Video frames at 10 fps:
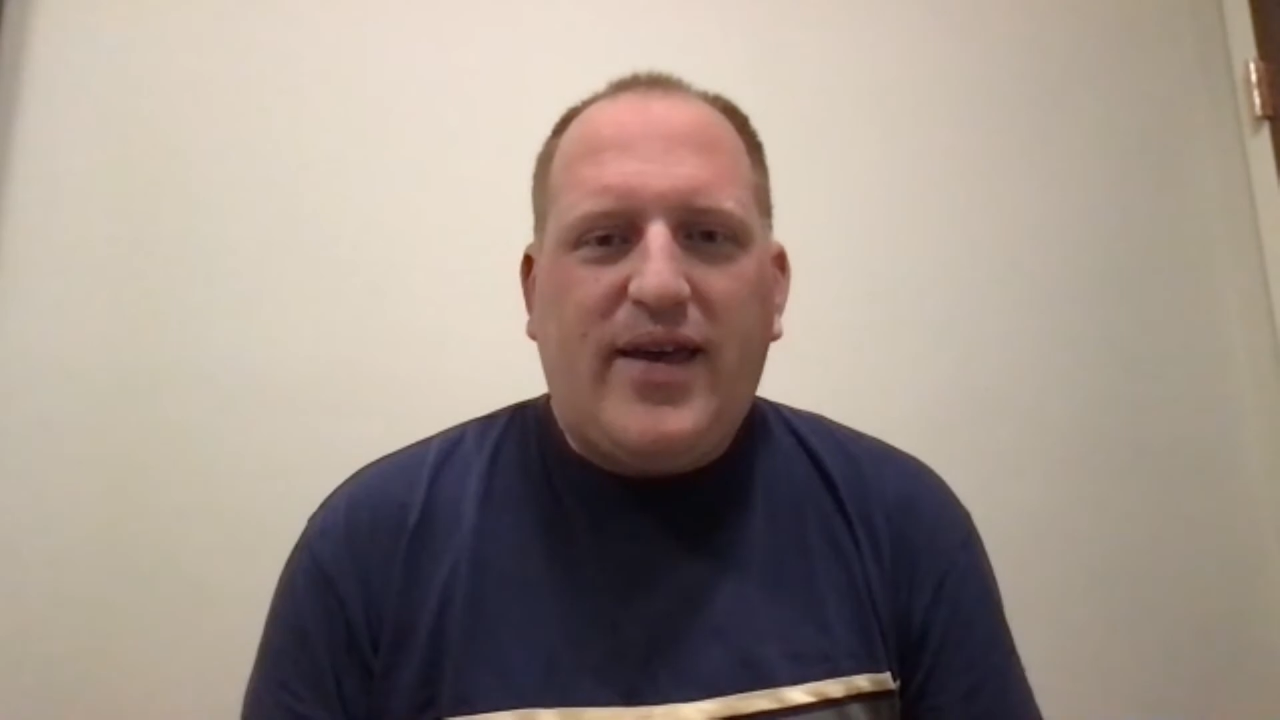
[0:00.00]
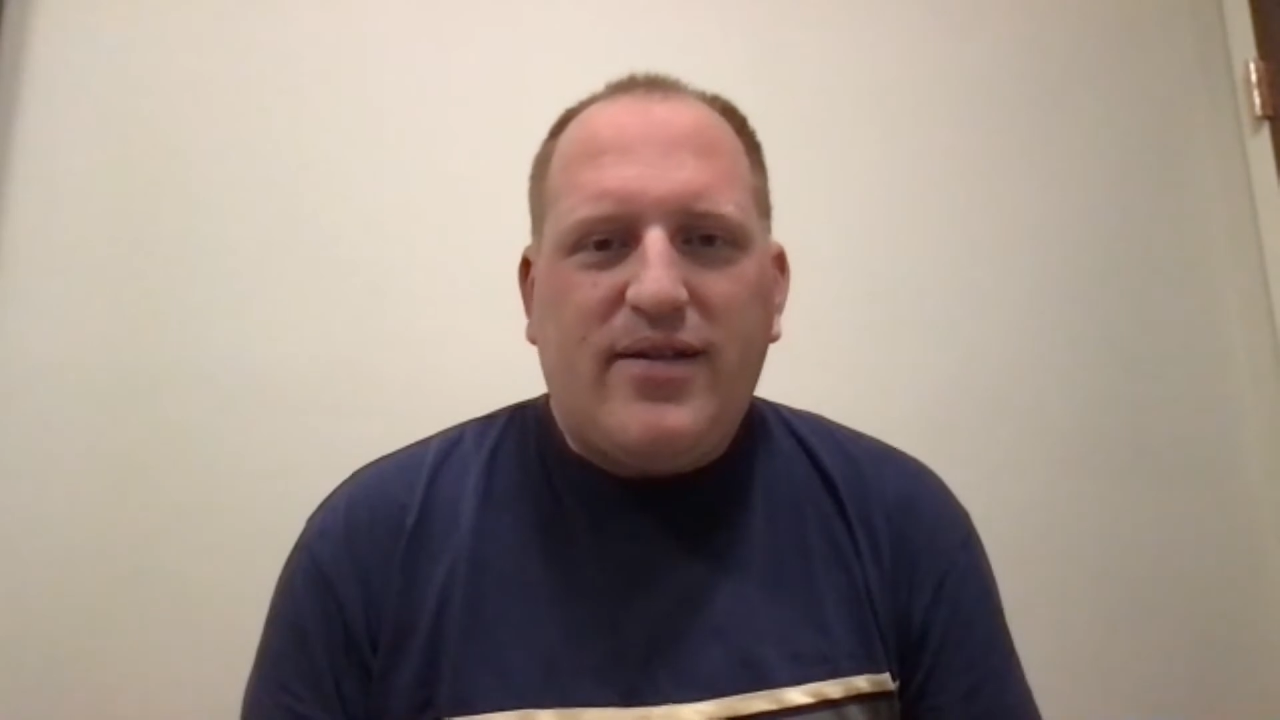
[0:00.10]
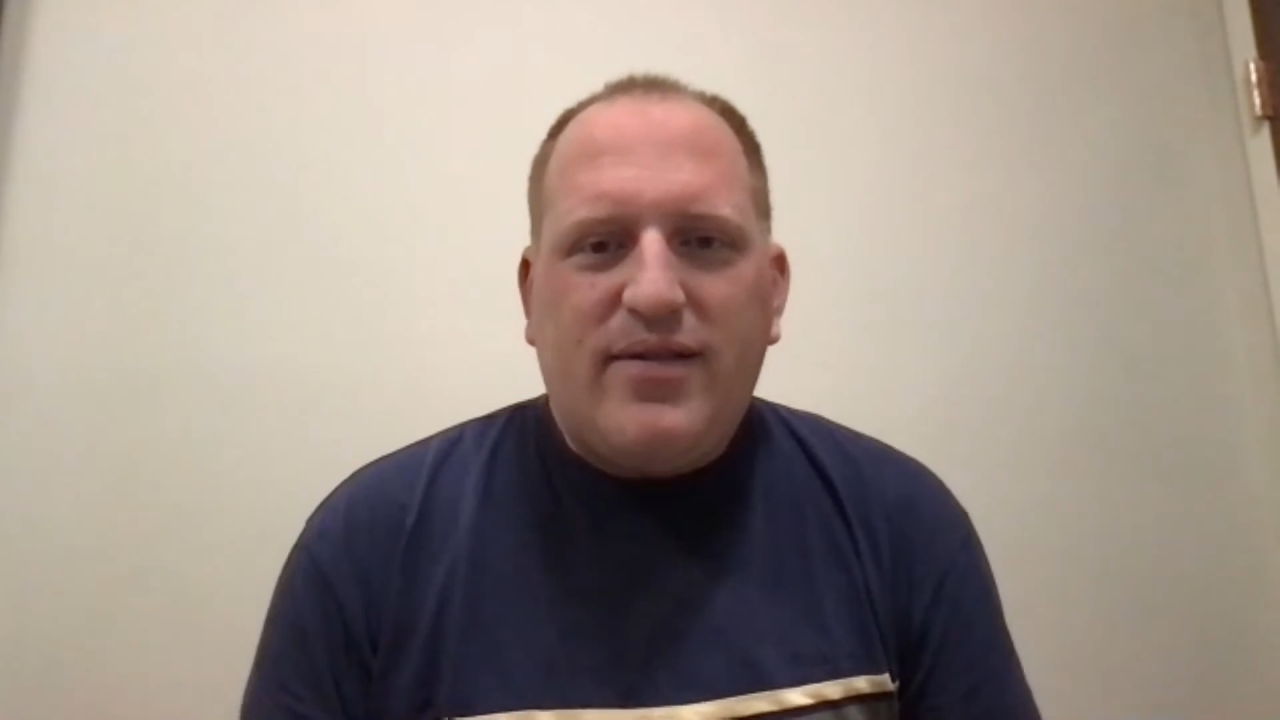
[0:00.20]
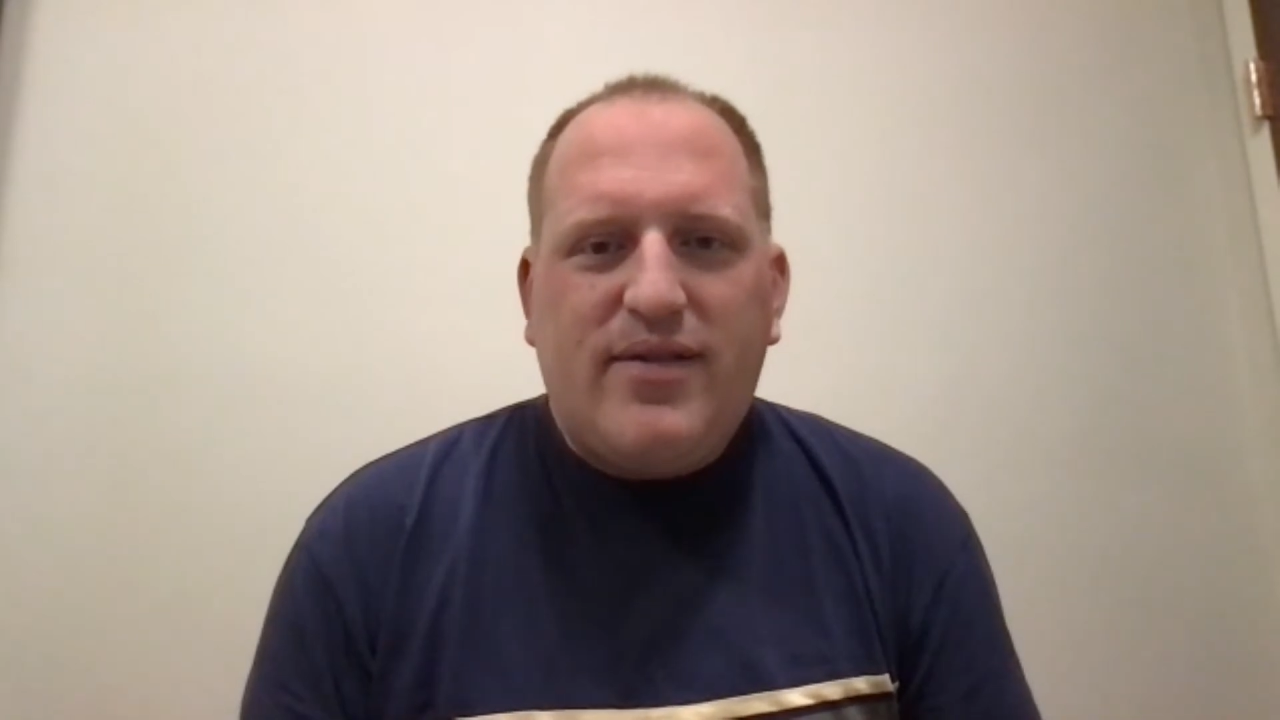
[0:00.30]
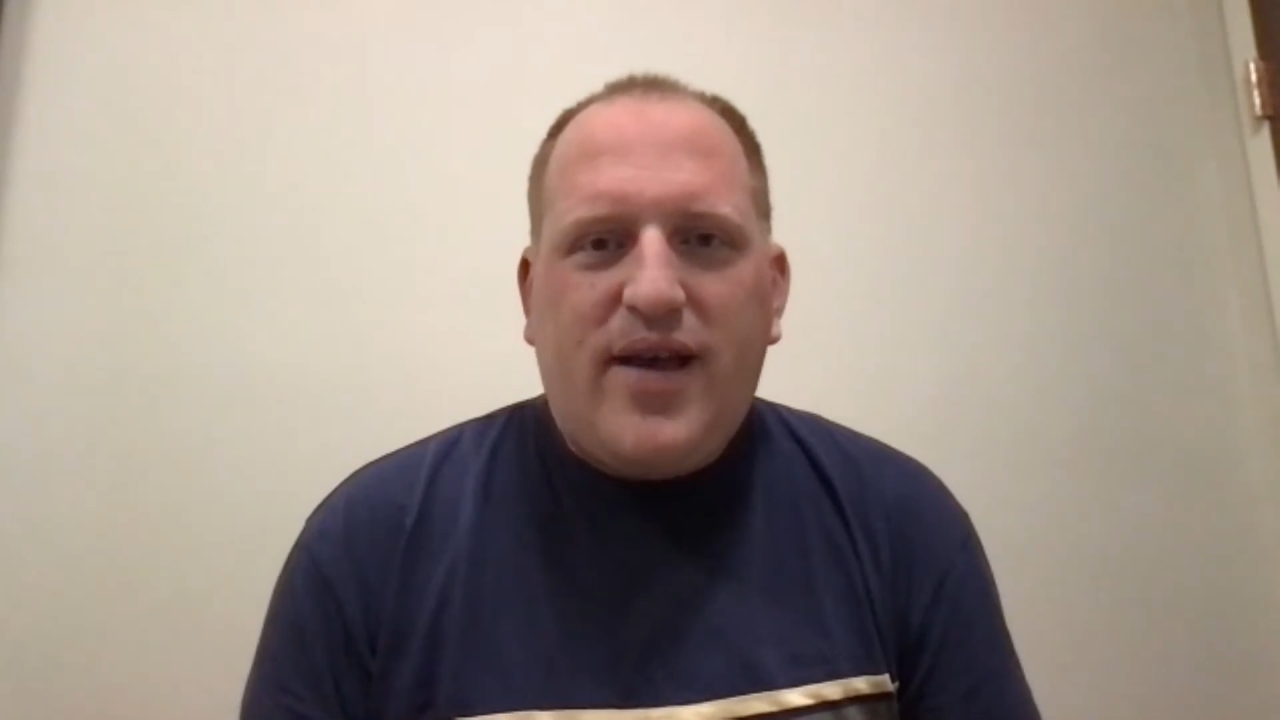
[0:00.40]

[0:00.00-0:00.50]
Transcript: can